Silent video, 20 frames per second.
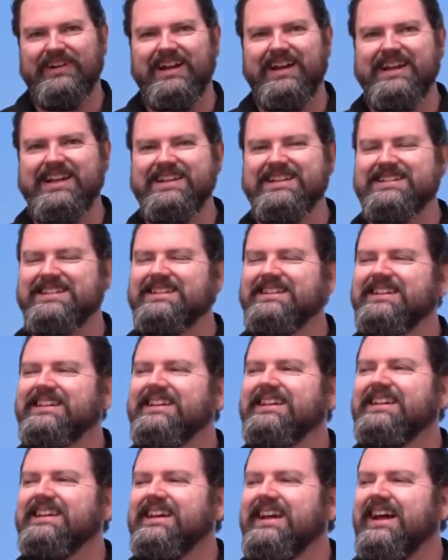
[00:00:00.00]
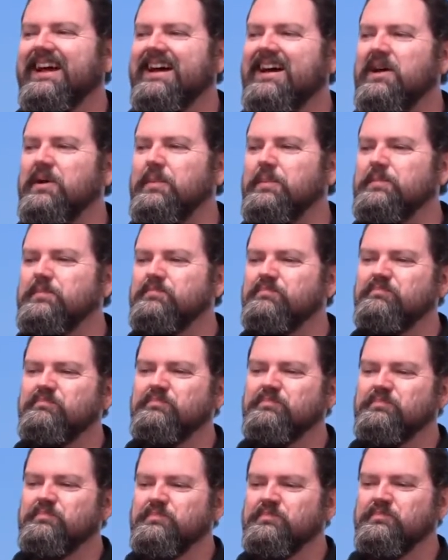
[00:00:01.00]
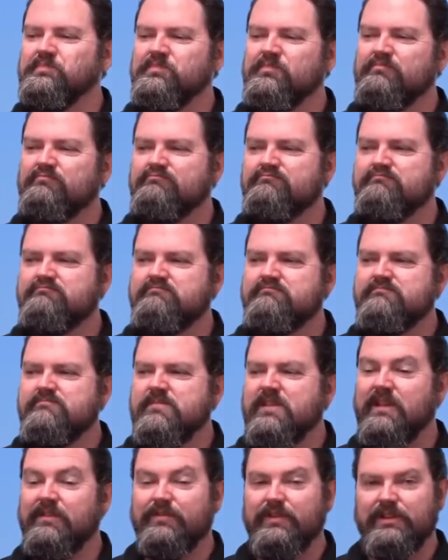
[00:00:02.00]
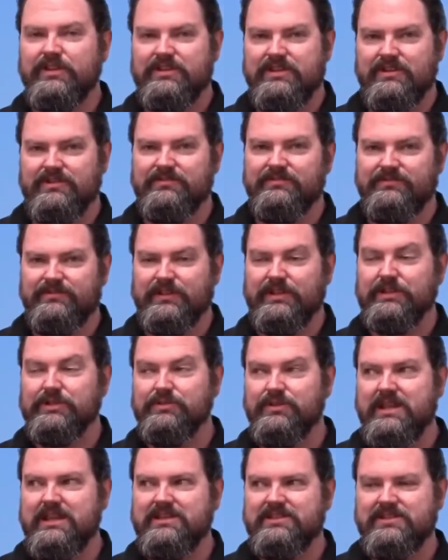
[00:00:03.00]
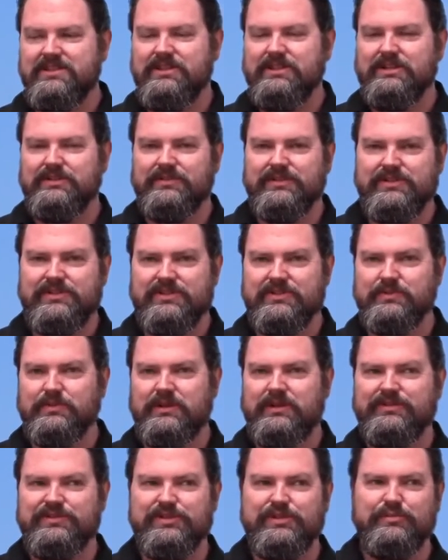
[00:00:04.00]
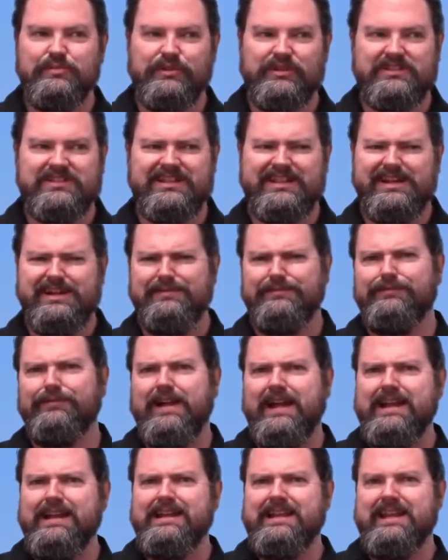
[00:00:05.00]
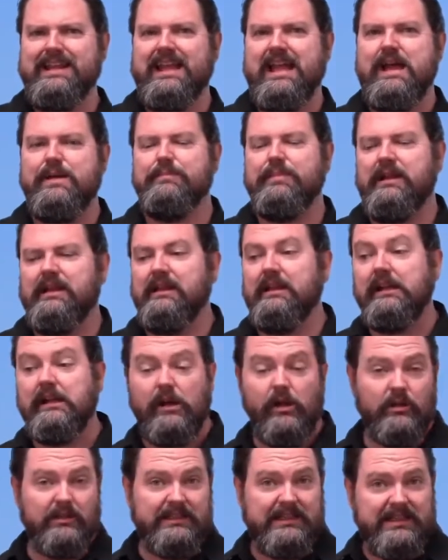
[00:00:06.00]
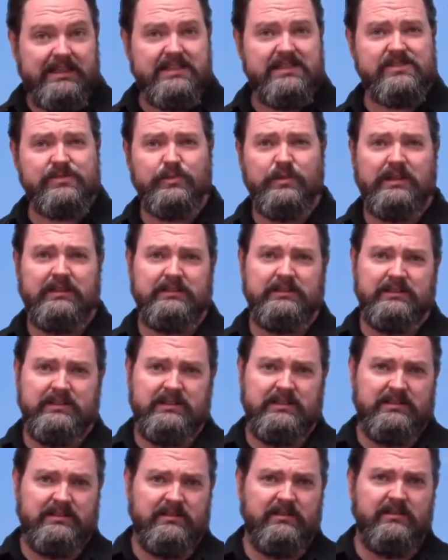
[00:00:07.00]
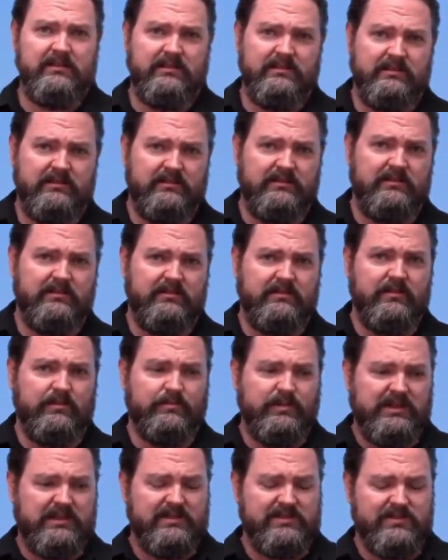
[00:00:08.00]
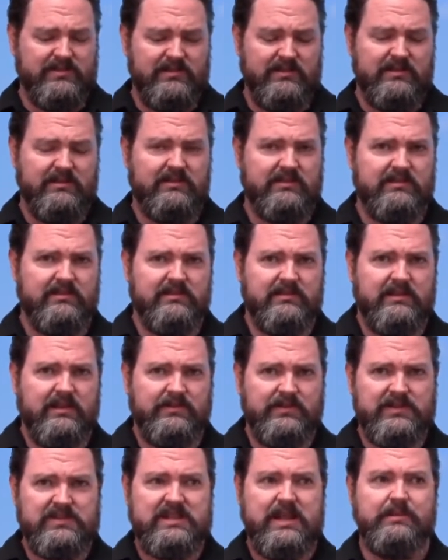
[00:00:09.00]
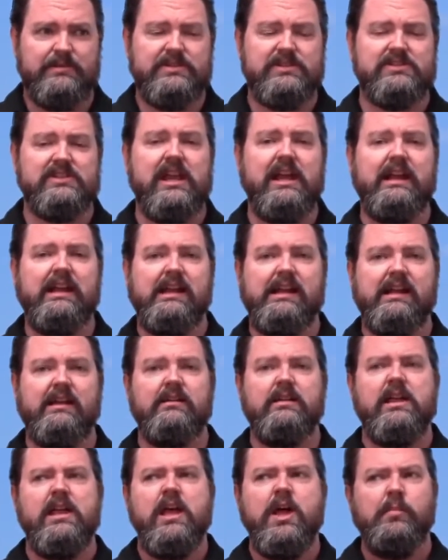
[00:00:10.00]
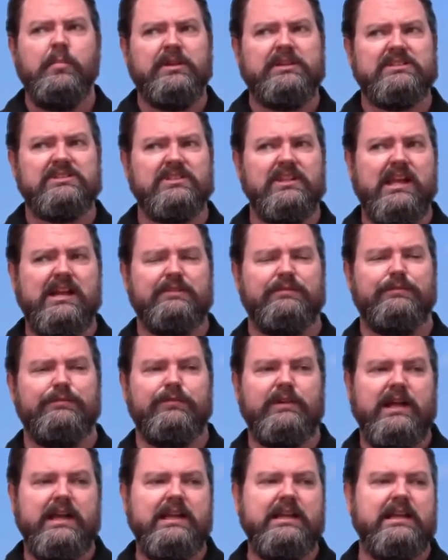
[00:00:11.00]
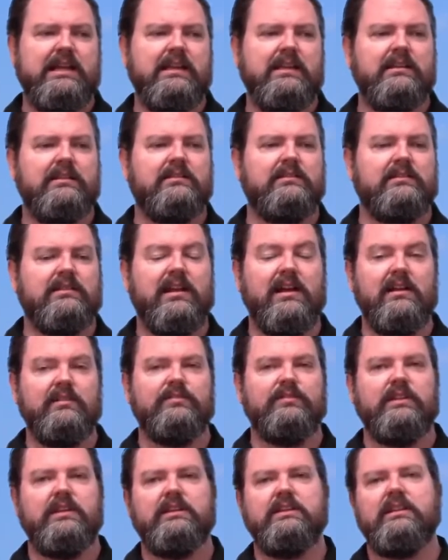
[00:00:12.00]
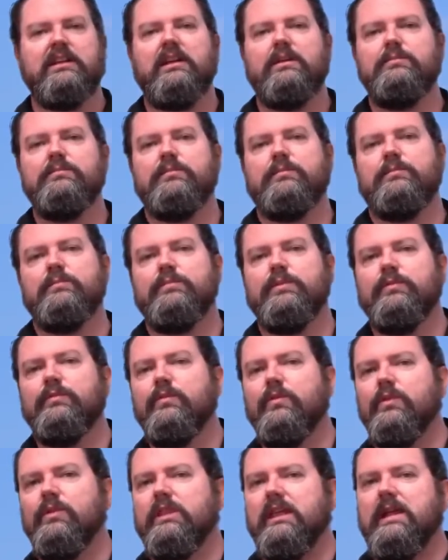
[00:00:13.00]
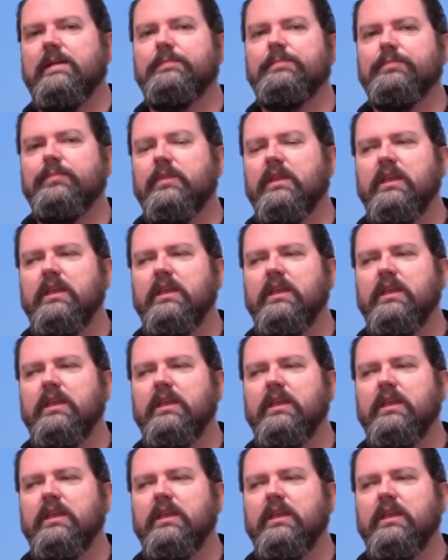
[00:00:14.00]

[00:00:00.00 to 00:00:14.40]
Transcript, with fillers: right? Um, and for the you know for the Greeks, the universe is one of turmoil. There's a lot of fighting happening, and it all ends well, in, in, you know, because they've established society now. But there's a lot of fighting, conflict up before that.